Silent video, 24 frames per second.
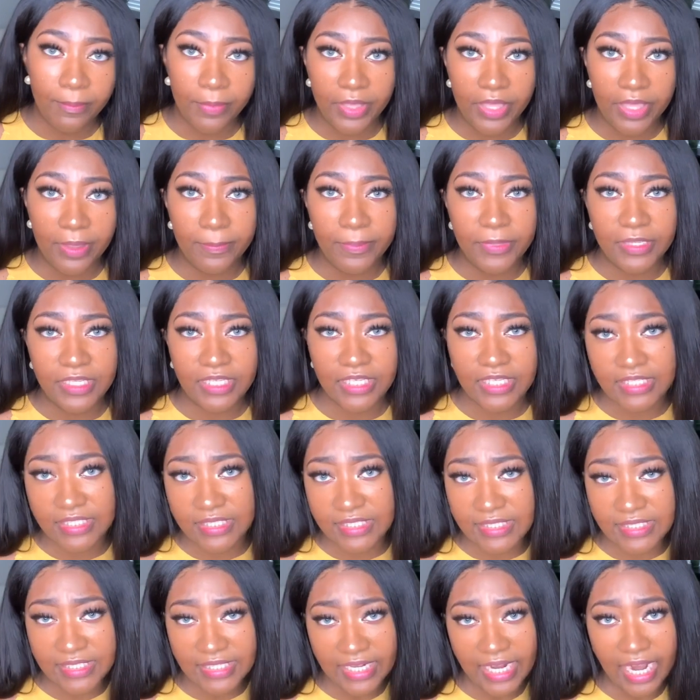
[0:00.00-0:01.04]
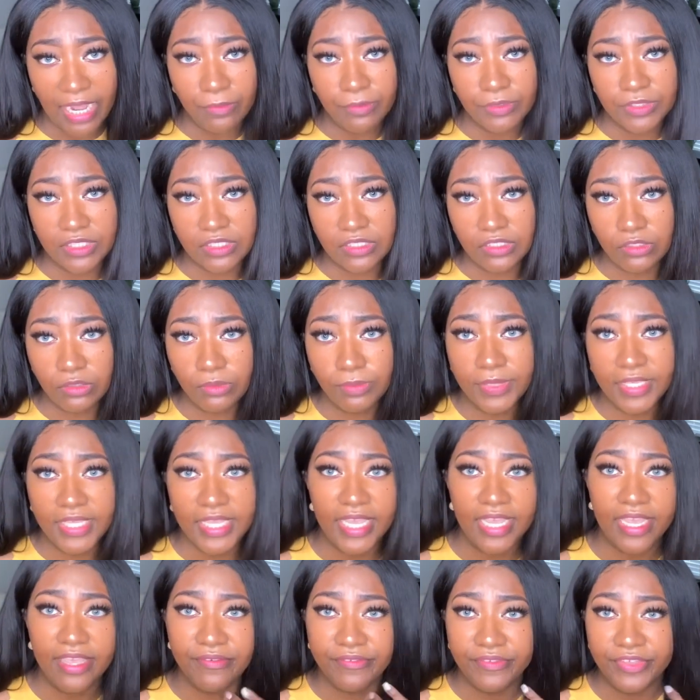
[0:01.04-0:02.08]
but because he said I was a little bit
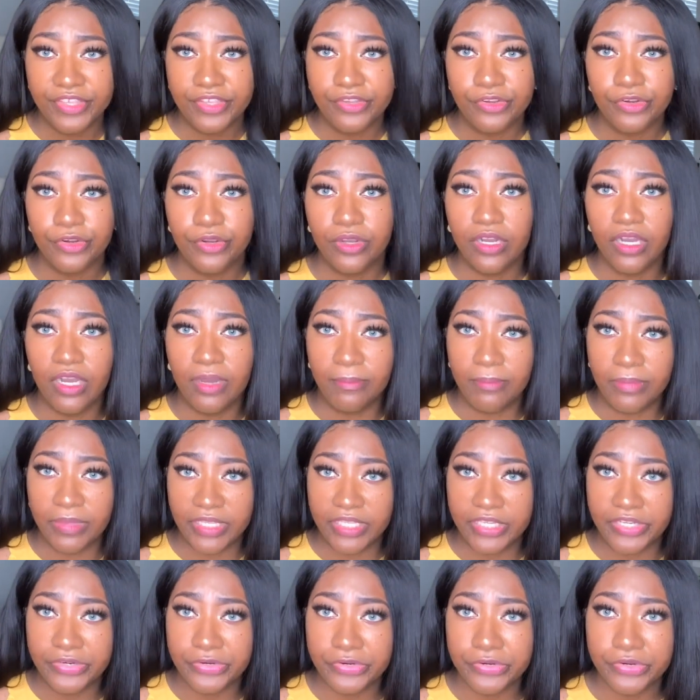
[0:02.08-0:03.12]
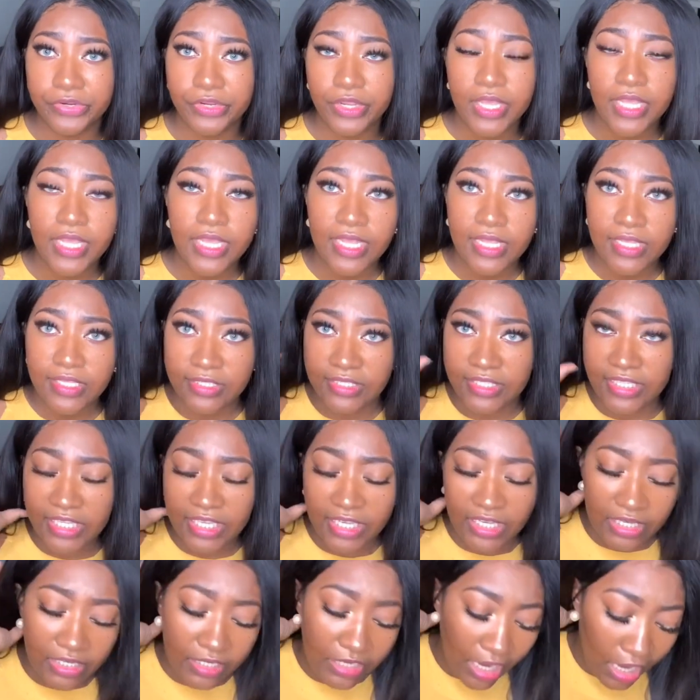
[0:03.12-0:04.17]
heavier, a bleeder,
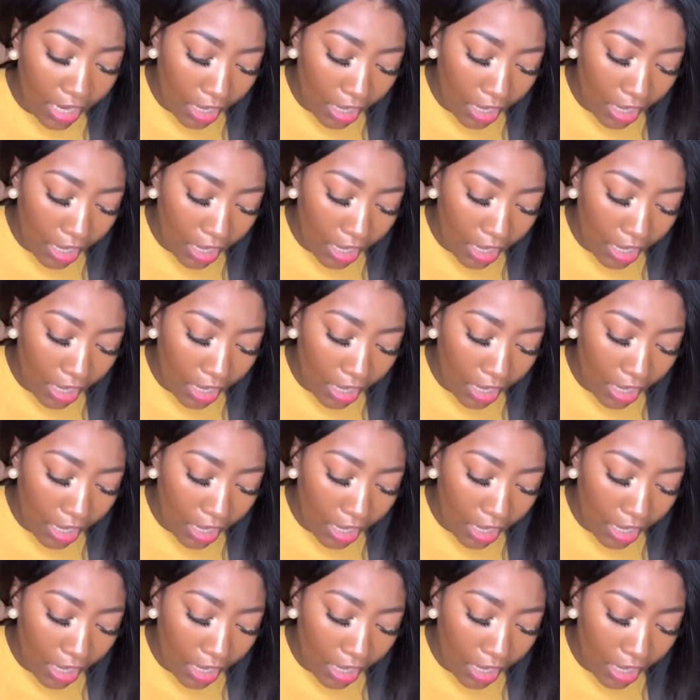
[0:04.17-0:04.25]
than